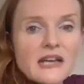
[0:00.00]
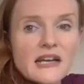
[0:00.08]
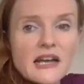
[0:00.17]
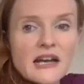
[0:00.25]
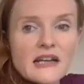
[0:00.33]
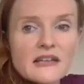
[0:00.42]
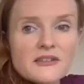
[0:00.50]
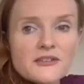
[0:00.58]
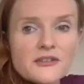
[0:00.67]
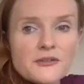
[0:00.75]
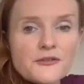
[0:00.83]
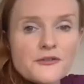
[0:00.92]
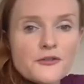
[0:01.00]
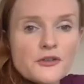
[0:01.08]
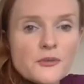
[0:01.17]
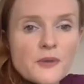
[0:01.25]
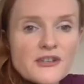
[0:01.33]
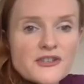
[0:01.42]
I, I you know if you've got a
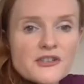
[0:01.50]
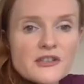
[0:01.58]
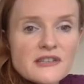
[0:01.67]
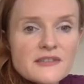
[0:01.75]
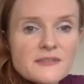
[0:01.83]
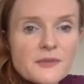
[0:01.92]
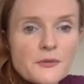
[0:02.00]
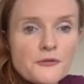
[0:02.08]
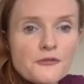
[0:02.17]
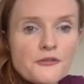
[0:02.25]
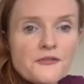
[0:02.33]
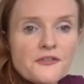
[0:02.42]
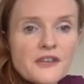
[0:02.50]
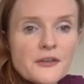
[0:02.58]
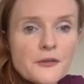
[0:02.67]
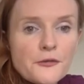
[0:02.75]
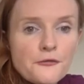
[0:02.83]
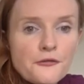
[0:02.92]
question as I'm going through, feel
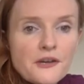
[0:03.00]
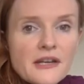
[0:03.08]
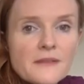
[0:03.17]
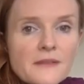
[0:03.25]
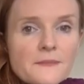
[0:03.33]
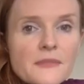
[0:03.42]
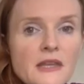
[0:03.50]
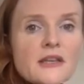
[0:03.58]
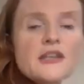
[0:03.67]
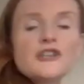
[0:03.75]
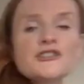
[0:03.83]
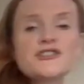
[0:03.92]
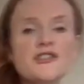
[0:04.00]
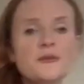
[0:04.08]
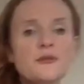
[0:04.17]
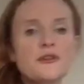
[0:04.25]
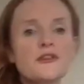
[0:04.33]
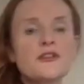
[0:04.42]
free. So
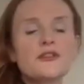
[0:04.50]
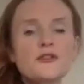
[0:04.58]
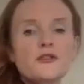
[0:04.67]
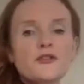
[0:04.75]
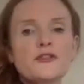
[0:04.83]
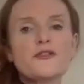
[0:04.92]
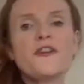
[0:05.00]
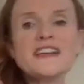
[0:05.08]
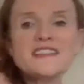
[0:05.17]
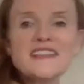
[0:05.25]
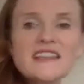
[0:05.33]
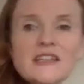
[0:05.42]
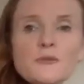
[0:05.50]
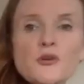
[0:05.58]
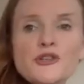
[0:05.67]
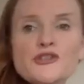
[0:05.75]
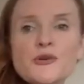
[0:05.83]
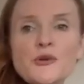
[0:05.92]
the first thing that I
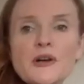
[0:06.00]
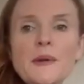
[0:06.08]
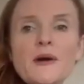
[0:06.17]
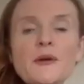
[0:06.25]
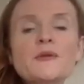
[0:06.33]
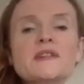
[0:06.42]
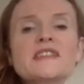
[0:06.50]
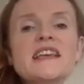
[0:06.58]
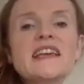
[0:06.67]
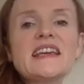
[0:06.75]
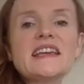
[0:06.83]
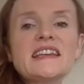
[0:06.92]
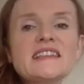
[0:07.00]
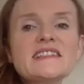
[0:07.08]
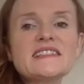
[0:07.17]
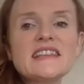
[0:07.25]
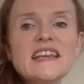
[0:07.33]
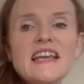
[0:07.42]
want to talk about
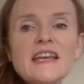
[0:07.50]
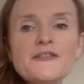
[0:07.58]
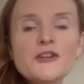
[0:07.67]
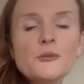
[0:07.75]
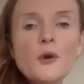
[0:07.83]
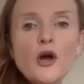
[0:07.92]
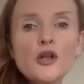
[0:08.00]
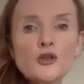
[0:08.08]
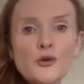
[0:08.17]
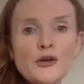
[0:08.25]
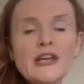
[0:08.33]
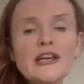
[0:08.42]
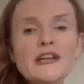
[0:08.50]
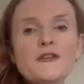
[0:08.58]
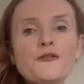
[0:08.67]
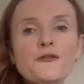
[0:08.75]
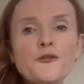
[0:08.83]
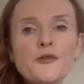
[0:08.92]
is if you are looking
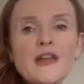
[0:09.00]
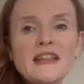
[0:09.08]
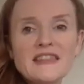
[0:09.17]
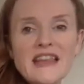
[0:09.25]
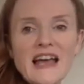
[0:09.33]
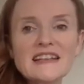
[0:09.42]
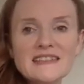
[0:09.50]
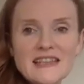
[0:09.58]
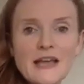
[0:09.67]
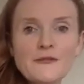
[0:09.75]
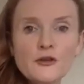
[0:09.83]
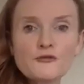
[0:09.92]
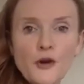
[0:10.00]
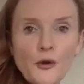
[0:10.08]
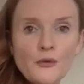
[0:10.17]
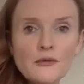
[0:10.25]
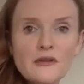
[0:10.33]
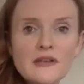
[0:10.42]
for that next level
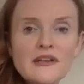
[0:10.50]
role,